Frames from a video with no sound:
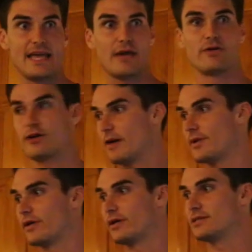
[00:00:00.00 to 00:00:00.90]
Diego to come
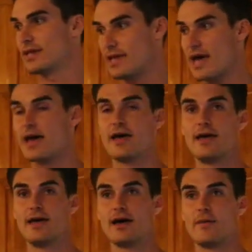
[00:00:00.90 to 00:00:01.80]
here. He's like, yeah.
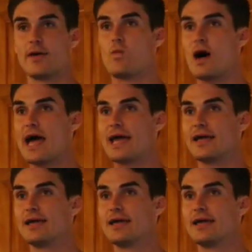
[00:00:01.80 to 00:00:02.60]
I'm like, why?